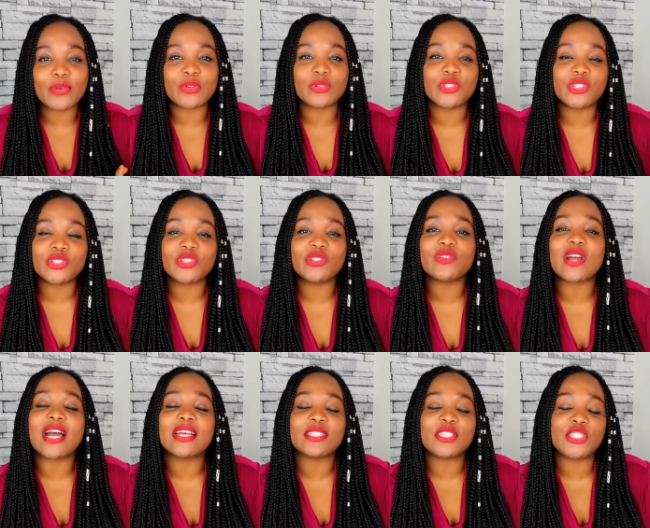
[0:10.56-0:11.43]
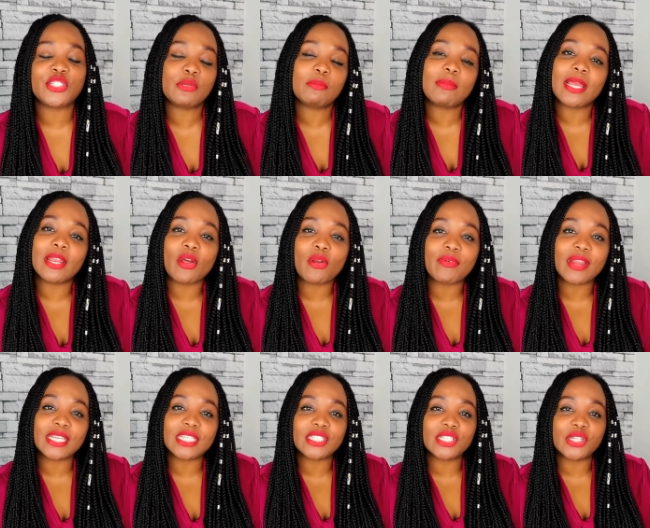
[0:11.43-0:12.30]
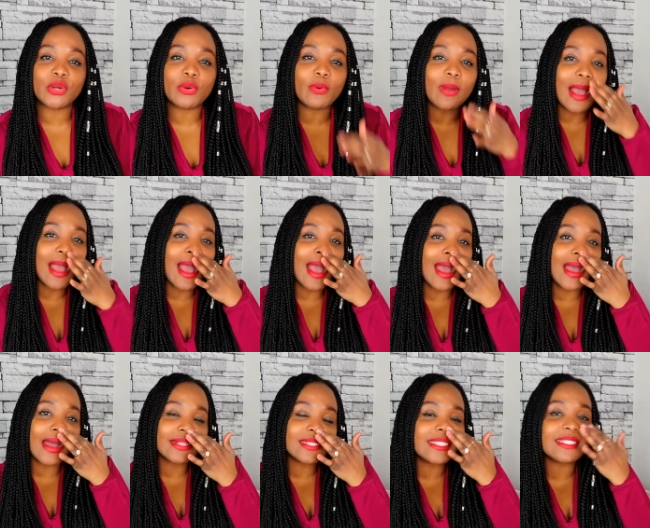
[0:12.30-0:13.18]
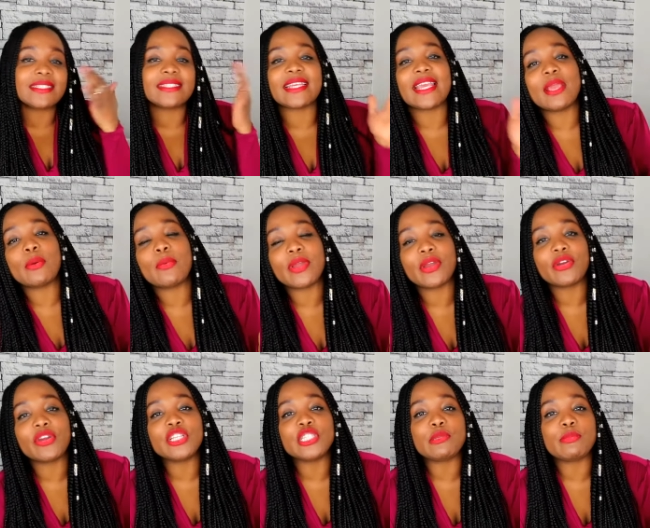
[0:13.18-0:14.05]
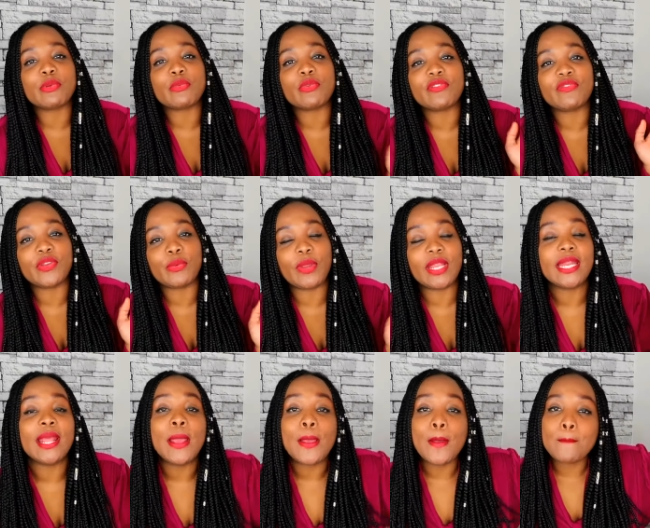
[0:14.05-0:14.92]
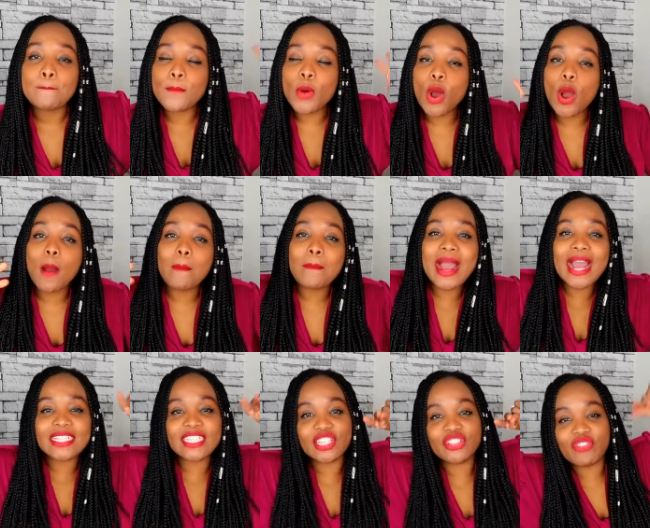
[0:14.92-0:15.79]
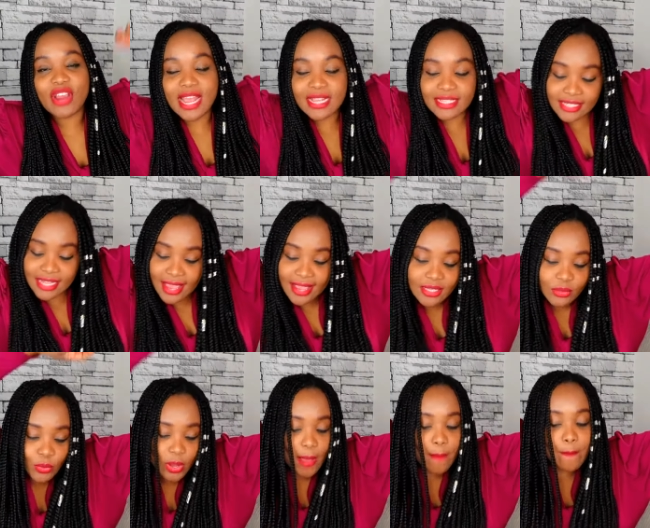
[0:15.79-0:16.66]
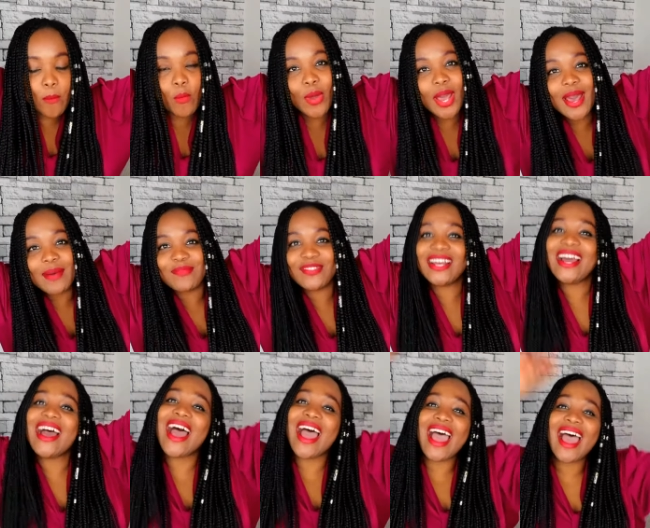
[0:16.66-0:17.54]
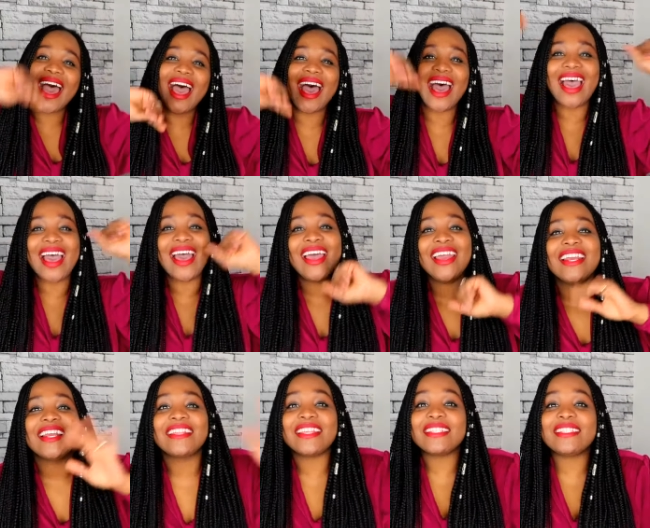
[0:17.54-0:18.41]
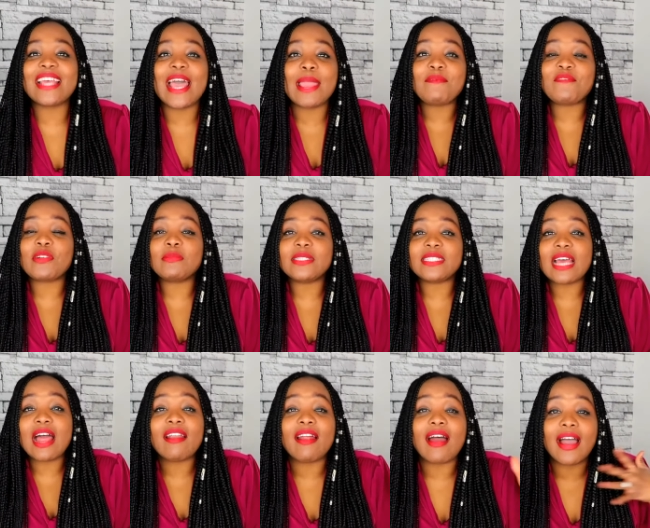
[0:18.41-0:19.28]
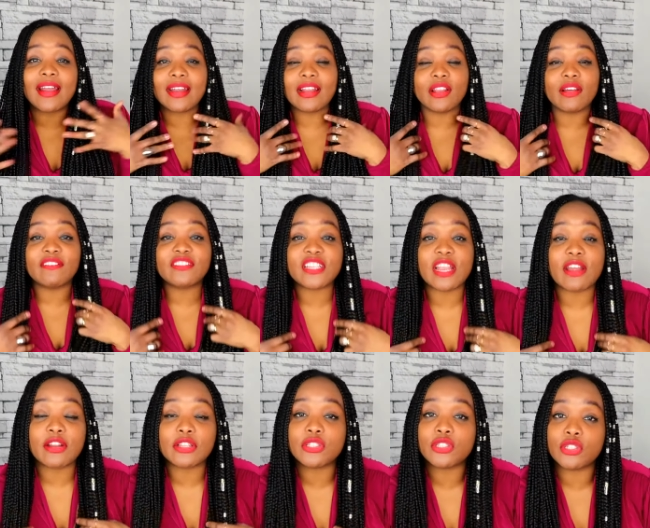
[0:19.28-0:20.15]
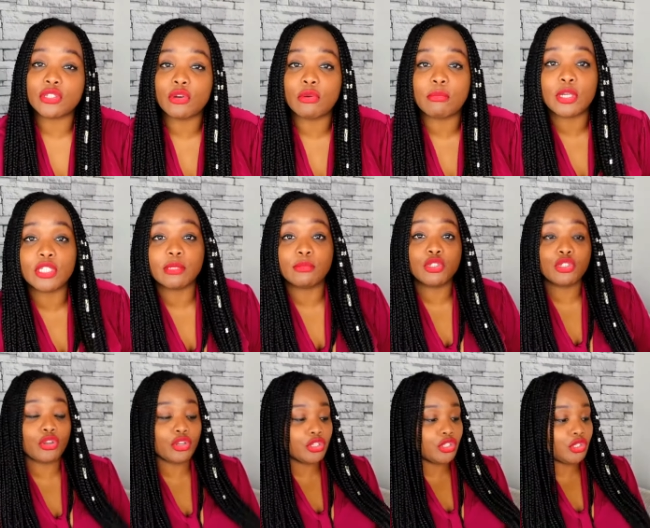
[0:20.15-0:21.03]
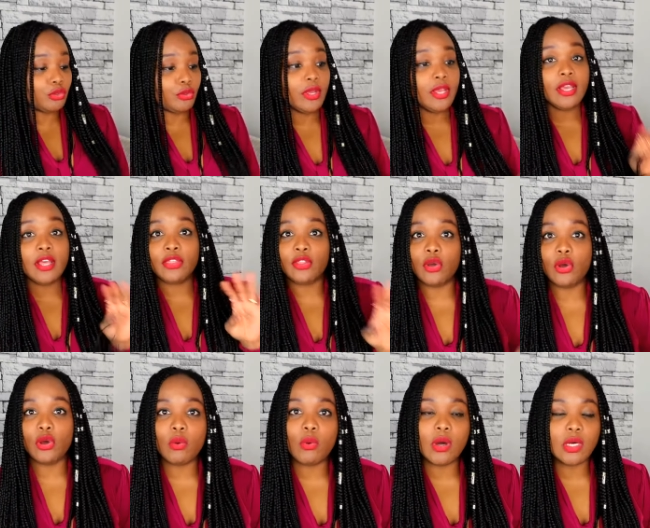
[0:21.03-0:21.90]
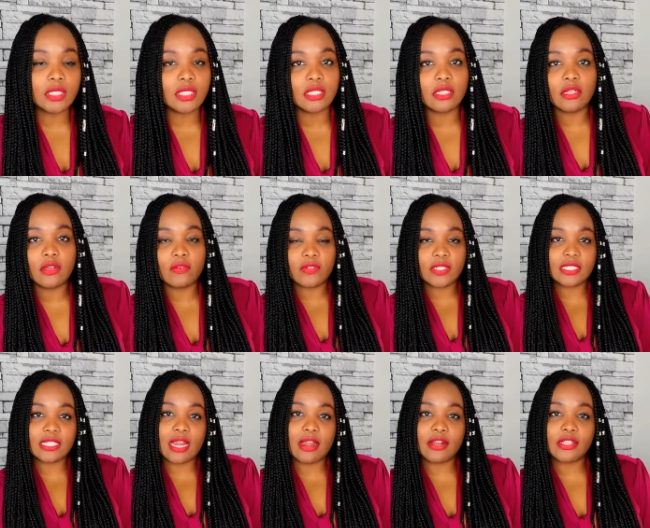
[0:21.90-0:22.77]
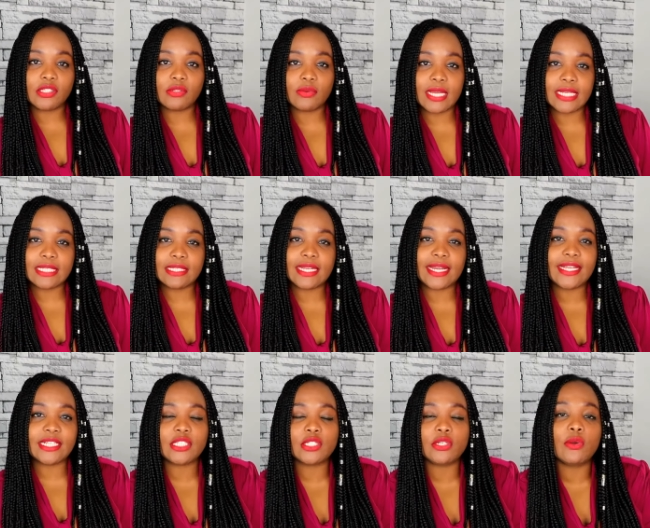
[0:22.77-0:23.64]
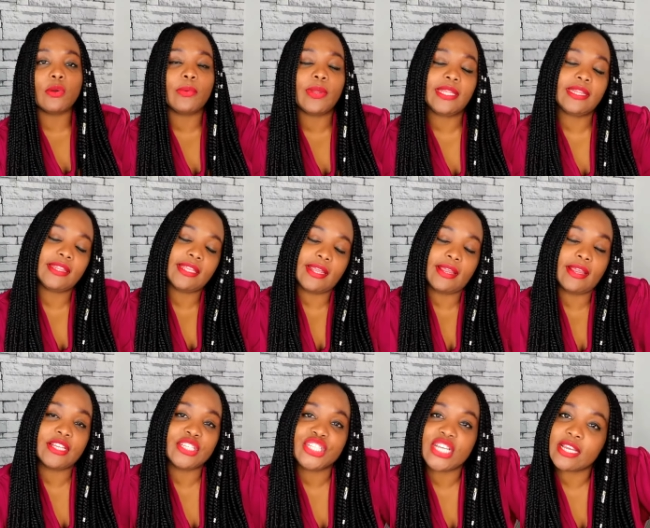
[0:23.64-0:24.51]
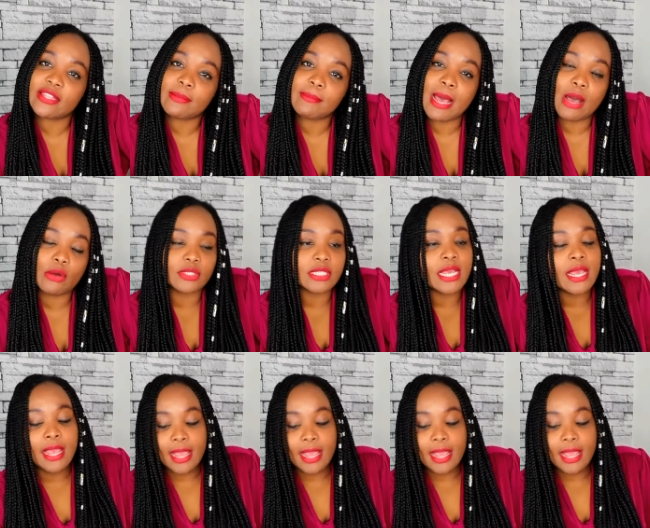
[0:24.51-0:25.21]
Oguntodu, as you might already know, and today we're going to be reviewing more party dresses. Whoop, whoop. This time from Zara, and I love Zara so much. I'm sure you do. The whole world is in love with Zara, so I decided to go in there and check them out.